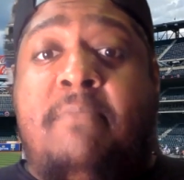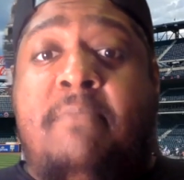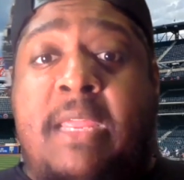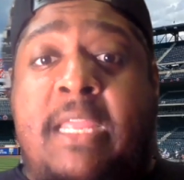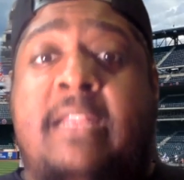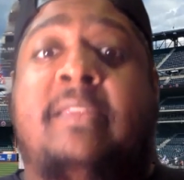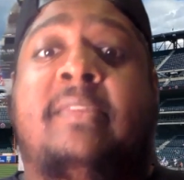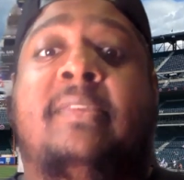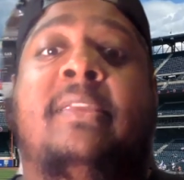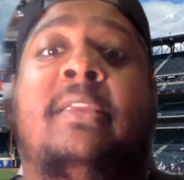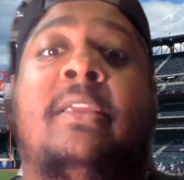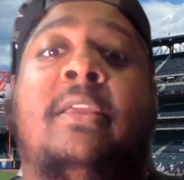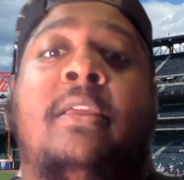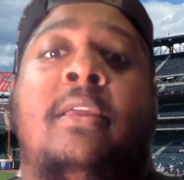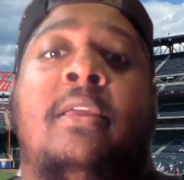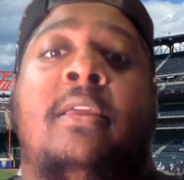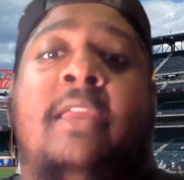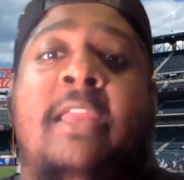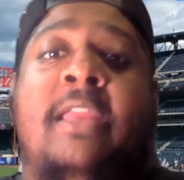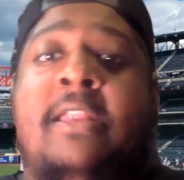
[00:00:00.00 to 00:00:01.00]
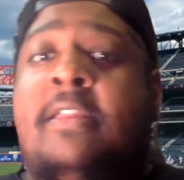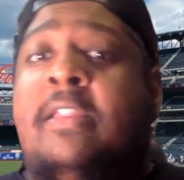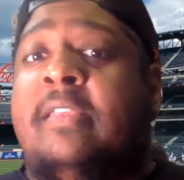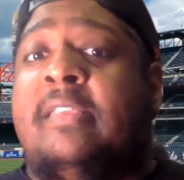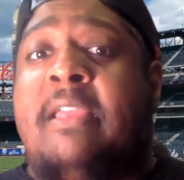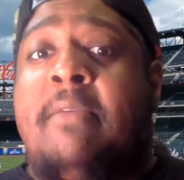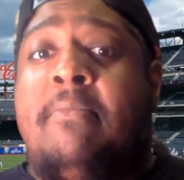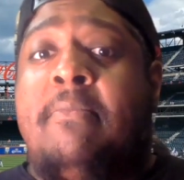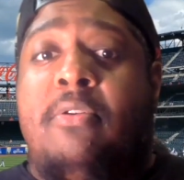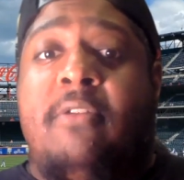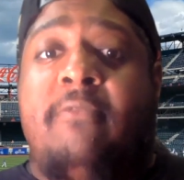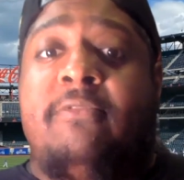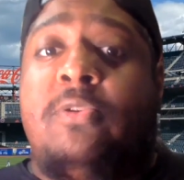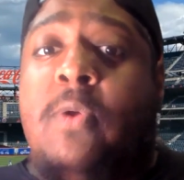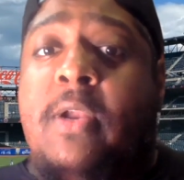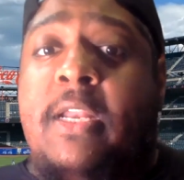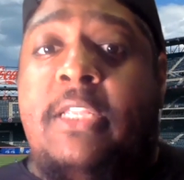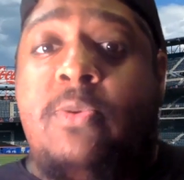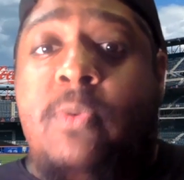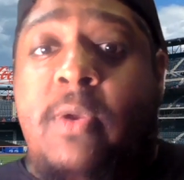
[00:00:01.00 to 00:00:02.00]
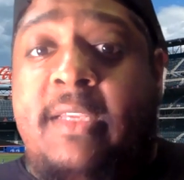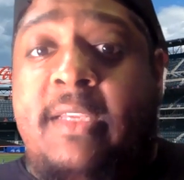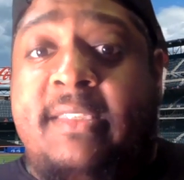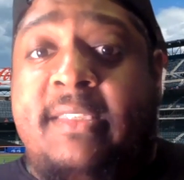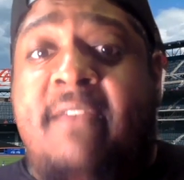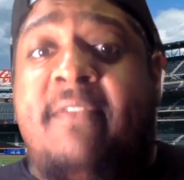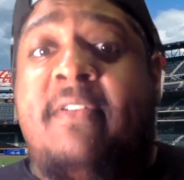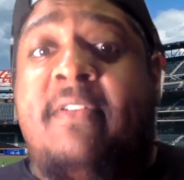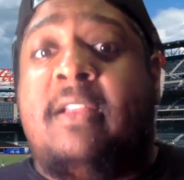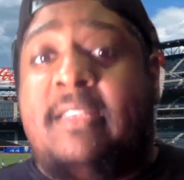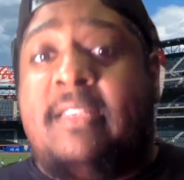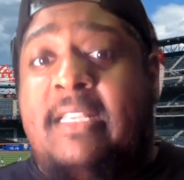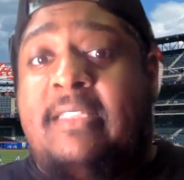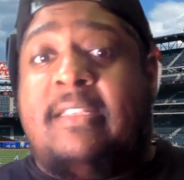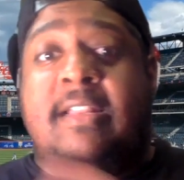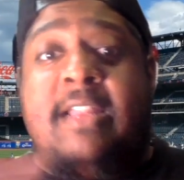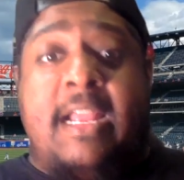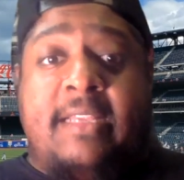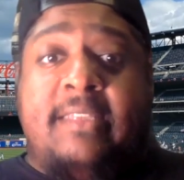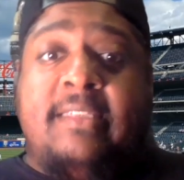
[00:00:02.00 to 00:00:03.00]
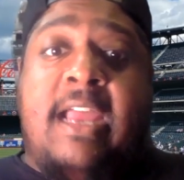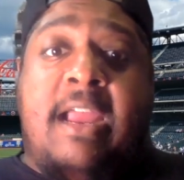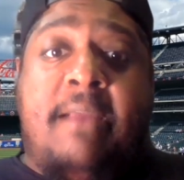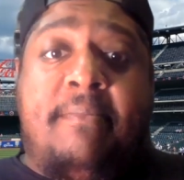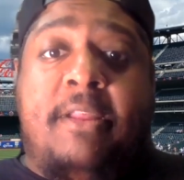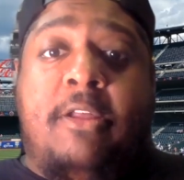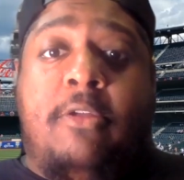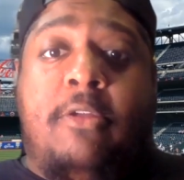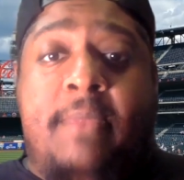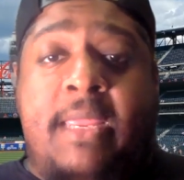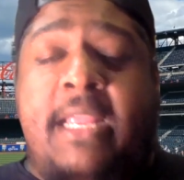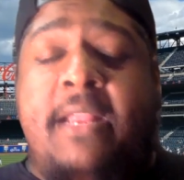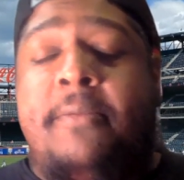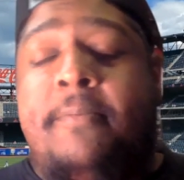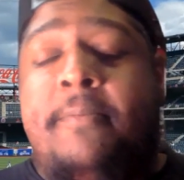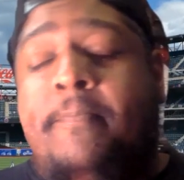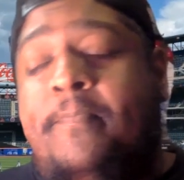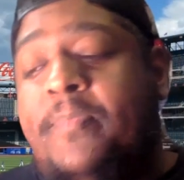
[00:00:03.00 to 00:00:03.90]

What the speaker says: meets in December of 2027, because that's the next time they'll meet,